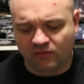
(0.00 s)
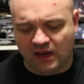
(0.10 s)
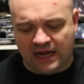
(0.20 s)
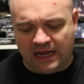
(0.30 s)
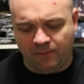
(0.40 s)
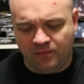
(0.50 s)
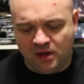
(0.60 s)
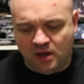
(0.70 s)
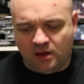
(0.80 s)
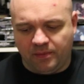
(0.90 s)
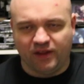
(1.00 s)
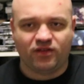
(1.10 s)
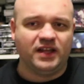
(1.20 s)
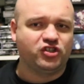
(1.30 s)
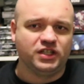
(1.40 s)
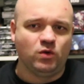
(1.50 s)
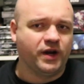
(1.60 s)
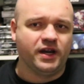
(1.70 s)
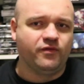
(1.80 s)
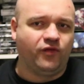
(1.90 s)
Um, but essentially
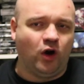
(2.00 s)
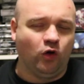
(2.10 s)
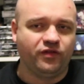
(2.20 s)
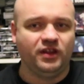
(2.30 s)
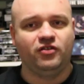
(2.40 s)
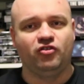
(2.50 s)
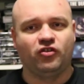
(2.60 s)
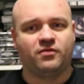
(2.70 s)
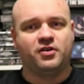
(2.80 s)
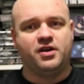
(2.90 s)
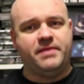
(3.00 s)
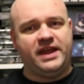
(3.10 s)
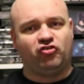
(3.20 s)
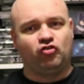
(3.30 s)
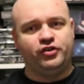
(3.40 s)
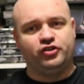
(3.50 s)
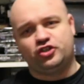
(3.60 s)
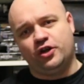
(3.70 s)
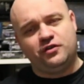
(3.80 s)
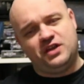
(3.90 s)
what it involves is you just got to make sure you
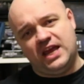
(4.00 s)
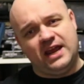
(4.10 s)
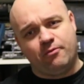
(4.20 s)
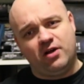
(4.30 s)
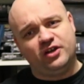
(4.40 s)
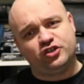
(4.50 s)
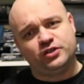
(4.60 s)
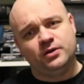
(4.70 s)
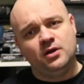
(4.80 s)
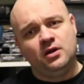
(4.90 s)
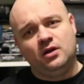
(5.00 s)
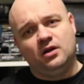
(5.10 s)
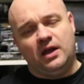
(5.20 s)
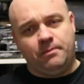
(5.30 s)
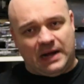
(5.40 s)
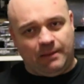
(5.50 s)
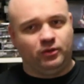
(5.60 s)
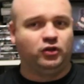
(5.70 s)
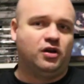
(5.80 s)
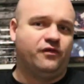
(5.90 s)
choke your airbrush and pump a
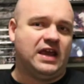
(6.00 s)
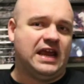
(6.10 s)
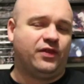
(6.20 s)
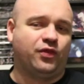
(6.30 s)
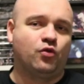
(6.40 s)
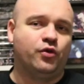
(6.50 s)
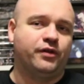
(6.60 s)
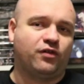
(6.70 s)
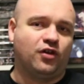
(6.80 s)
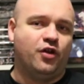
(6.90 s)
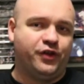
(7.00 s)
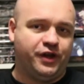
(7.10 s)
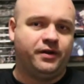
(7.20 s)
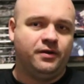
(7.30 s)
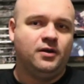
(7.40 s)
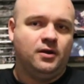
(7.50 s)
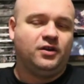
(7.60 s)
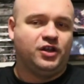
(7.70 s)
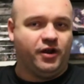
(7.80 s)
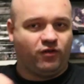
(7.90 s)
lot of air through it so that it,
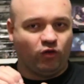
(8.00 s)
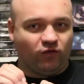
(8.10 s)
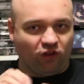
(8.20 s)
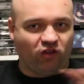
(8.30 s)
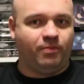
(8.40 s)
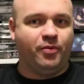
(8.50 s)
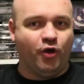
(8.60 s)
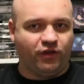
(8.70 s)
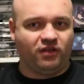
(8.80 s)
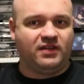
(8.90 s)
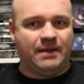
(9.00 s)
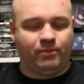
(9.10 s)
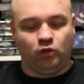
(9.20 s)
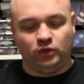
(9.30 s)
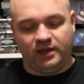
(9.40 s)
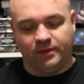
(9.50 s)
you know, sort of disperses that pooling.